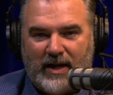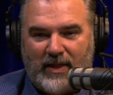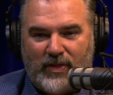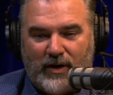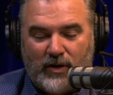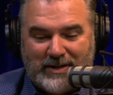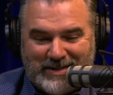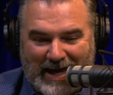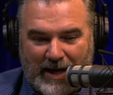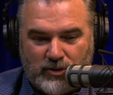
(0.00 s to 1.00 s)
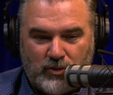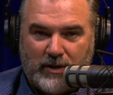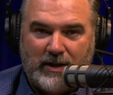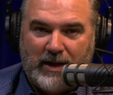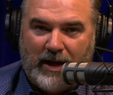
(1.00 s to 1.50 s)
there is
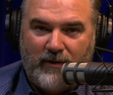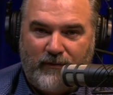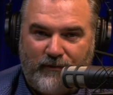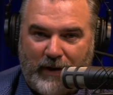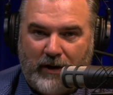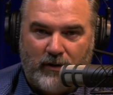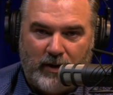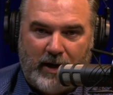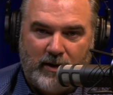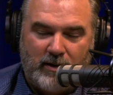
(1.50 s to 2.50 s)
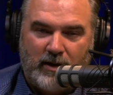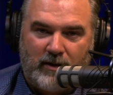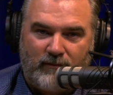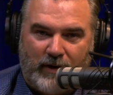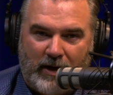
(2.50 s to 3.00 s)
actually a fair-like
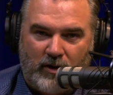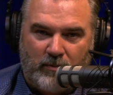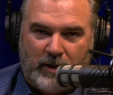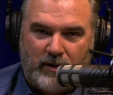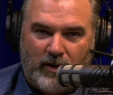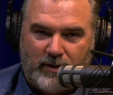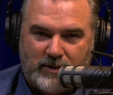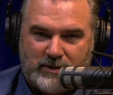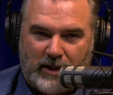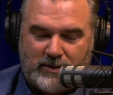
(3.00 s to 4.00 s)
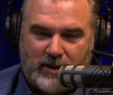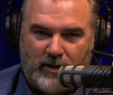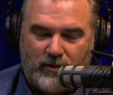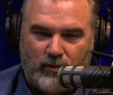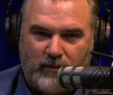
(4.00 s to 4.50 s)
environment on the south side
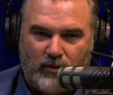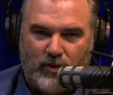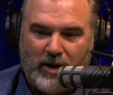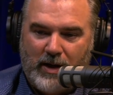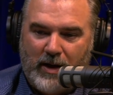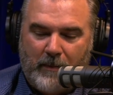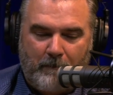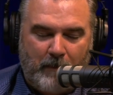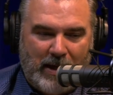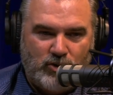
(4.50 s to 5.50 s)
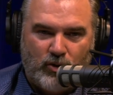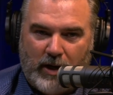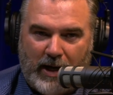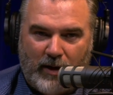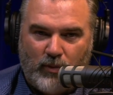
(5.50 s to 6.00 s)
of the river. Major
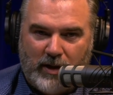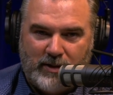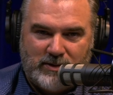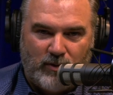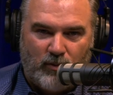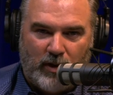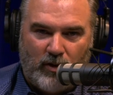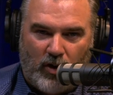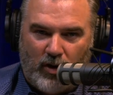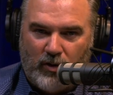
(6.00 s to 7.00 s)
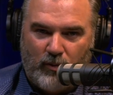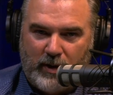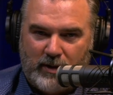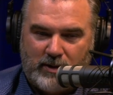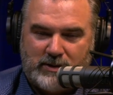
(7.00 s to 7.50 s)
highways that run all the way
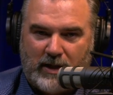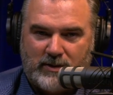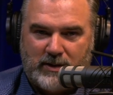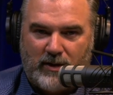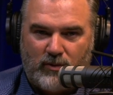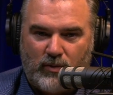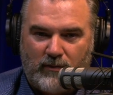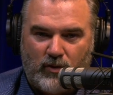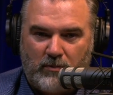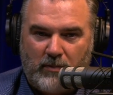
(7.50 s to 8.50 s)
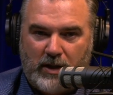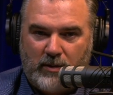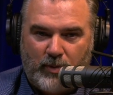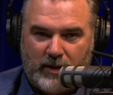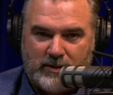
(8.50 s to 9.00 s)
to the south side of the river in many
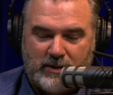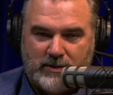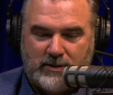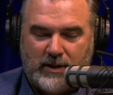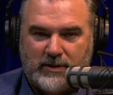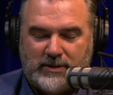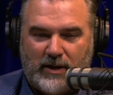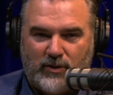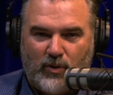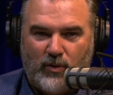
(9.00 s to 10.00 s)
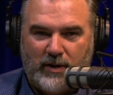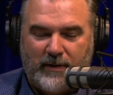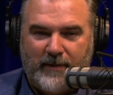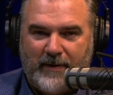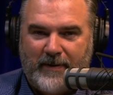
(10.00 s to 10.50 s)
places in South
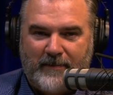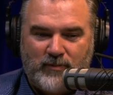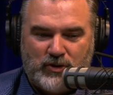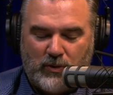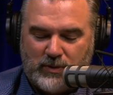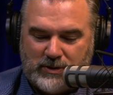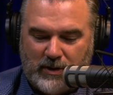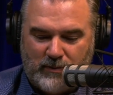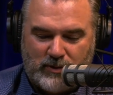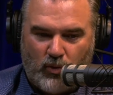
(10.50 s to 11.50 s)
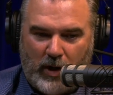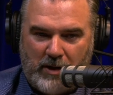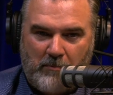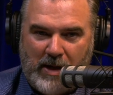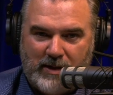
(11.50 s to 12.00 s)
Korea. So it was quite
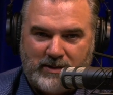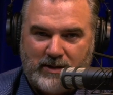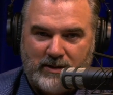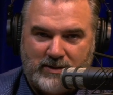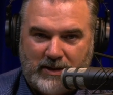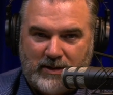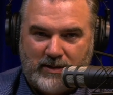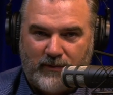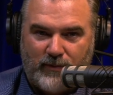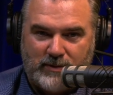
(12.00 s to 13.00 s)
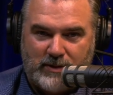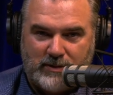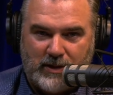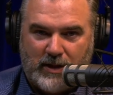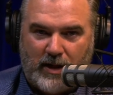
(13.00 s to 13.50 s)
amazing to see the
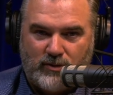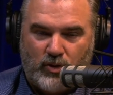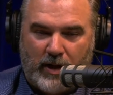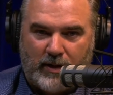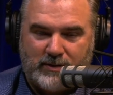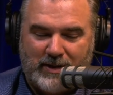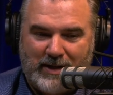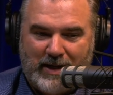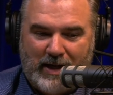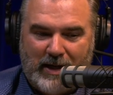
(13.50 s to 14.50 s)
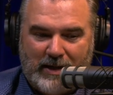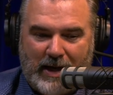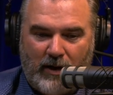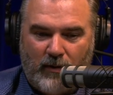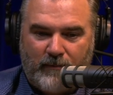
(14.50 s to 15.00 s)
differences, the contrast.
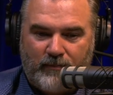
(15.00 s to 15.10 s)
Now,